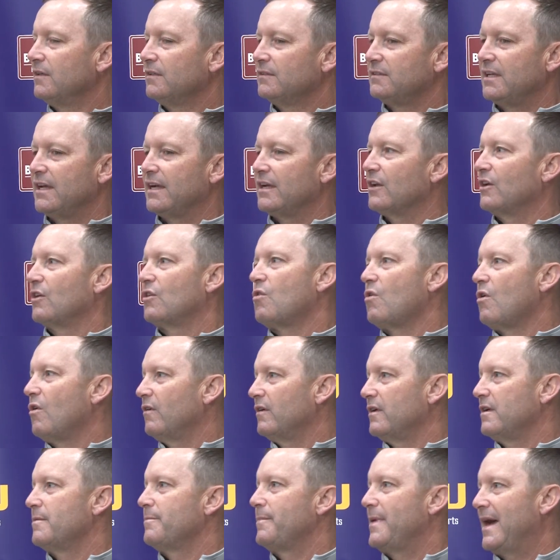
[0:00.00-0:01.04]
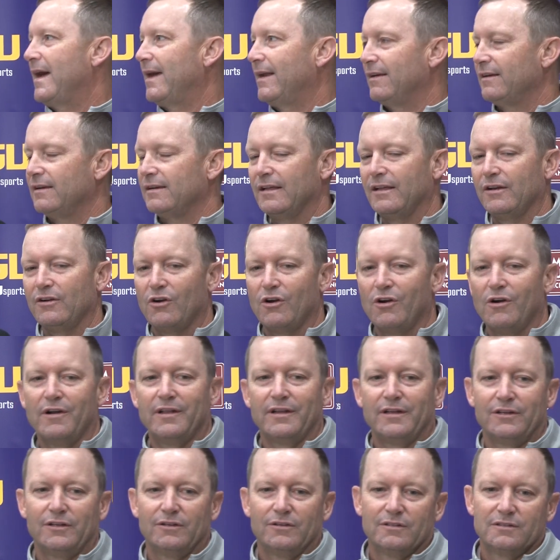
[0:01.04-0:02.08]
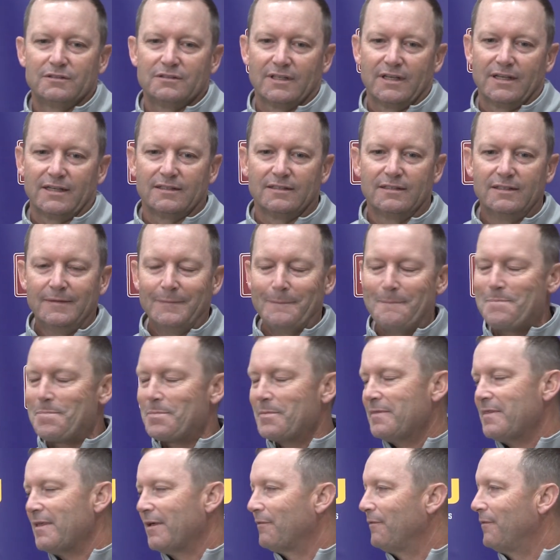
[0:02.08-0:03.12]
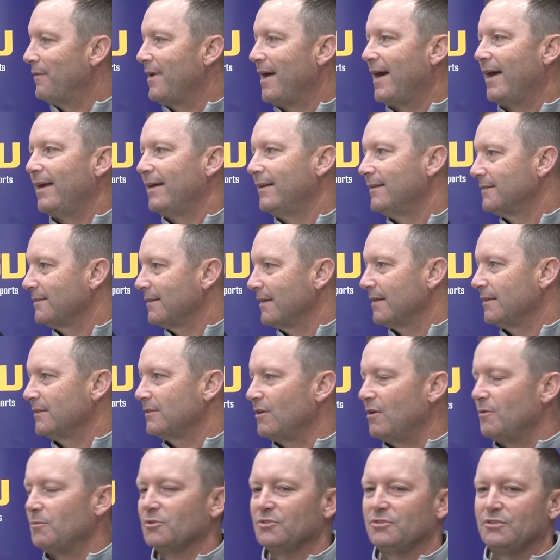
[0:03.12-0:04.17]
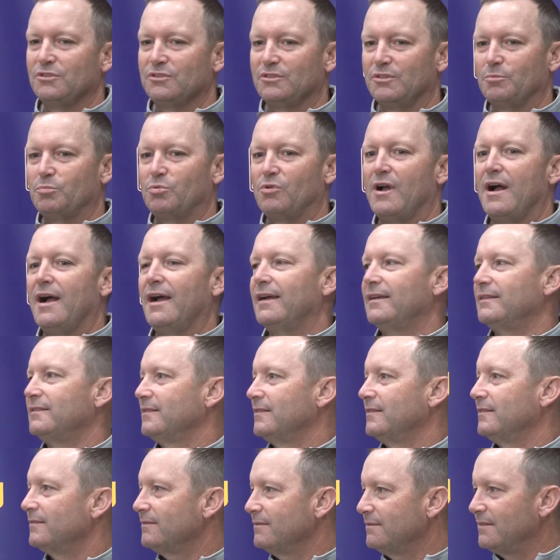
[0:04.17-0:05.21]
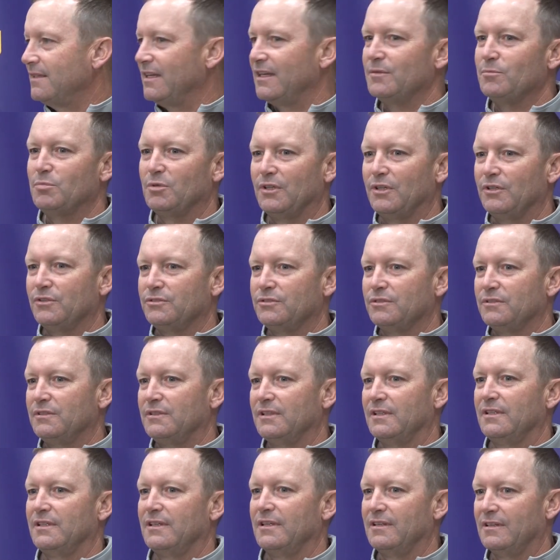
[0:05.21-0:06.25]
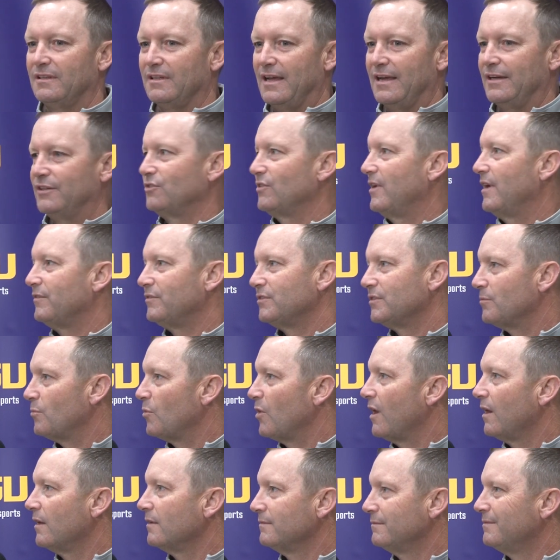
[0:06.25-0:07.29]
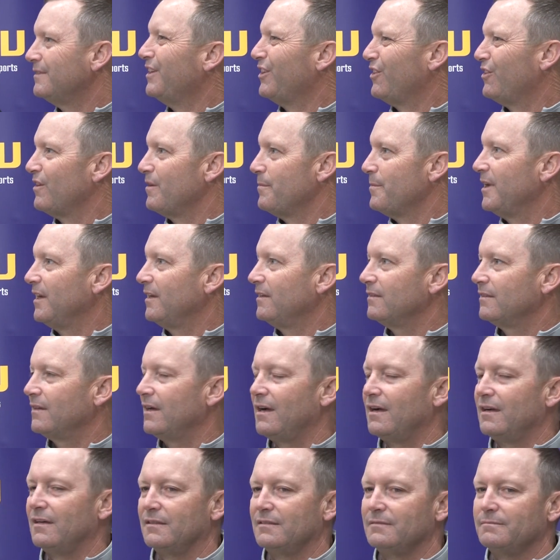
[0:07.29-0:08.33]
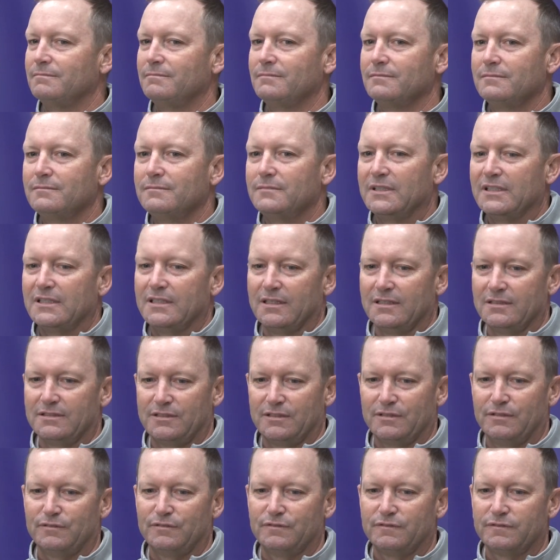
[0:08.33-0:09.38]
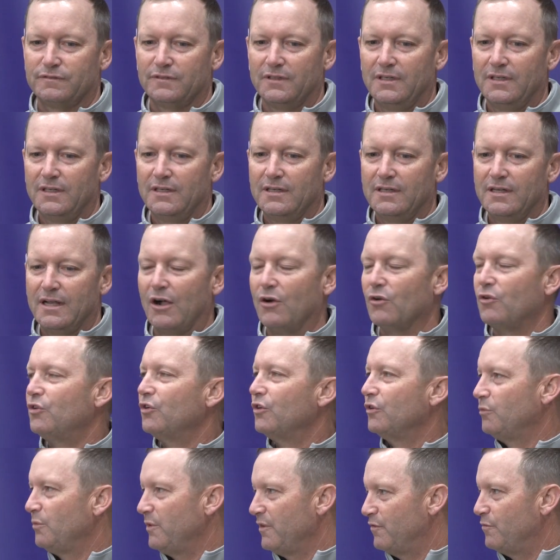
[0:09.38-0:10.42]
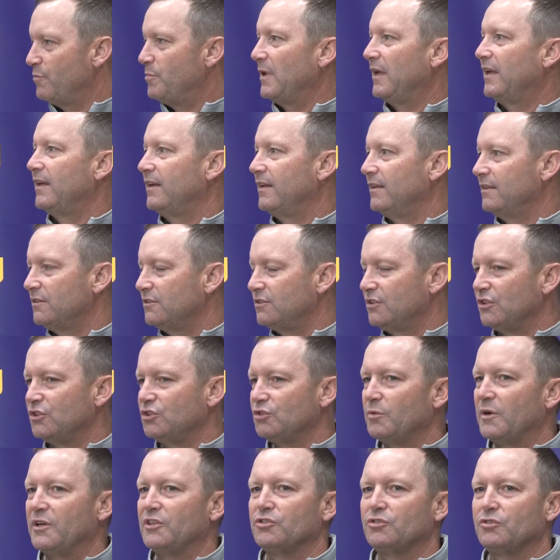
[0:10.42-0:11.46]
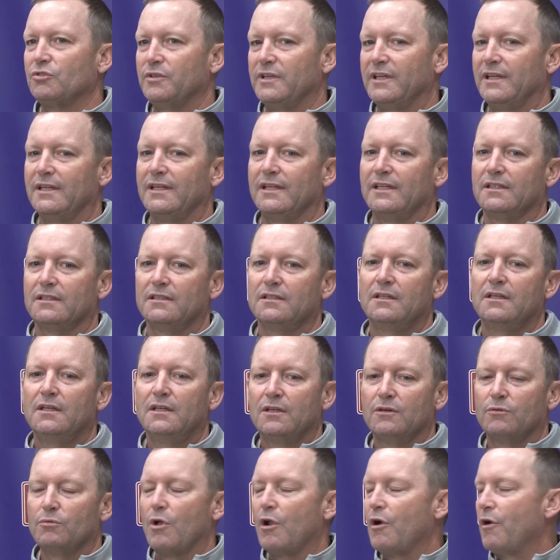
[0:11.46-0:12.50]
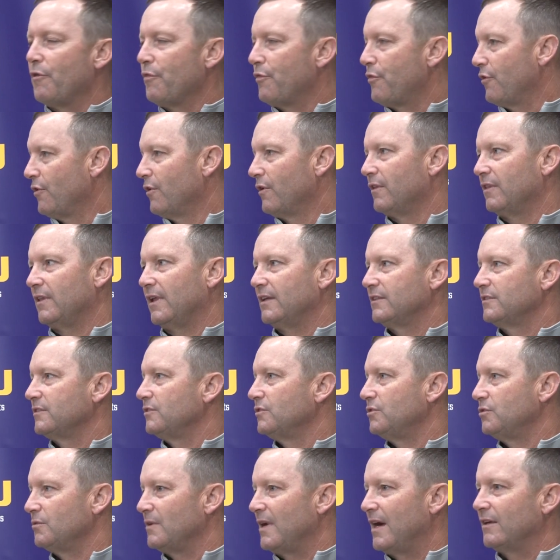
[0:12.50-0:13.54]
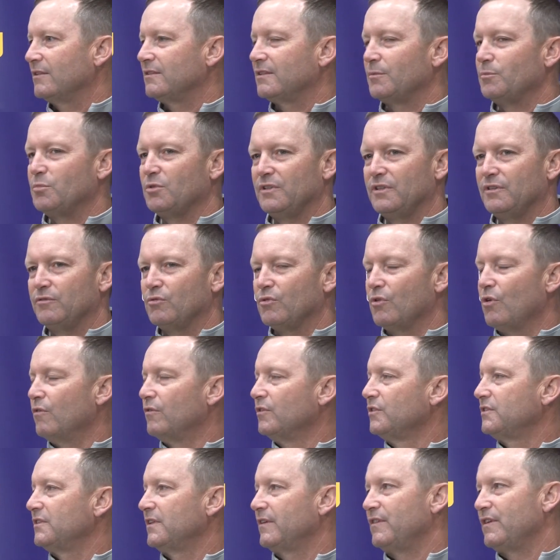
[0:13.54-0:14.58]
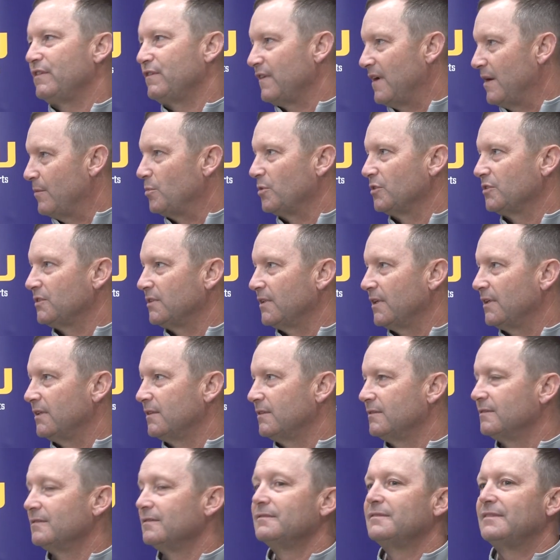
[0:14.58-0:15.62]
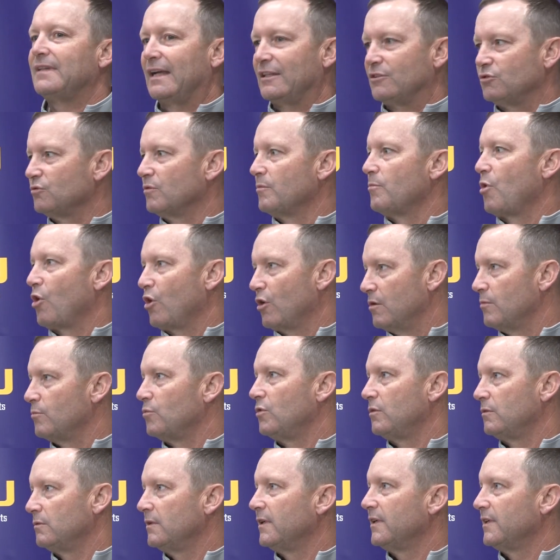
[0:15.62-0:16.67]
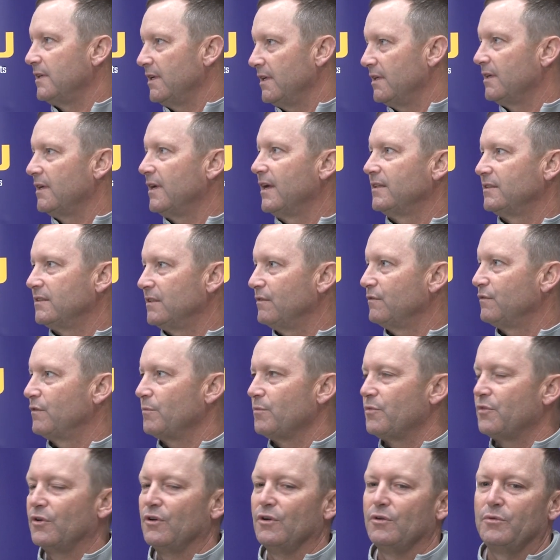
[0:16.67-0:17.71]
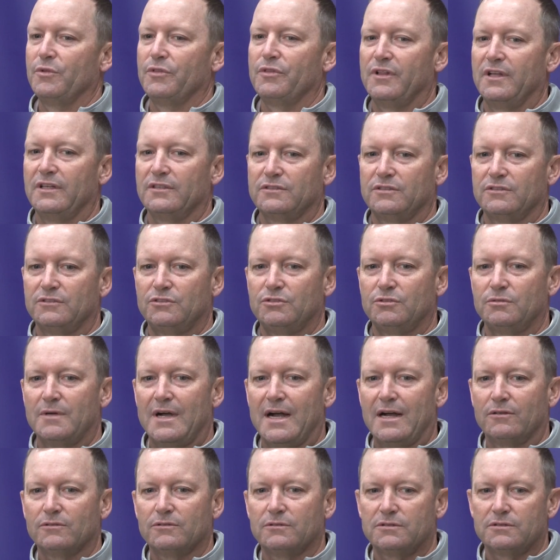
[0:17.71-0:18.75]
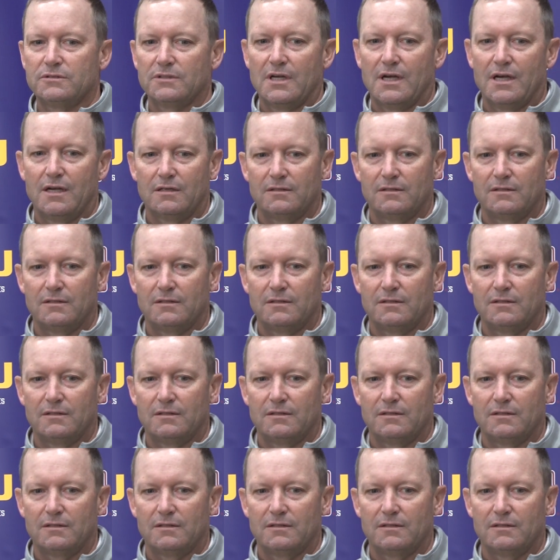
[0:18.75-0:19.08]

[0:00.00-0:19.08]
taking a quality at bat and hurting you. It's like the other night, it's like it's almost a surprise that Cade Beloso didn't hit a line drive somewhere. You know what I mean? Because of how good we've been in situational hitting, runner in third and less than 2 outs. I believe we're over 75%. That's remarkable at getting guys in from third with less than 2 outs.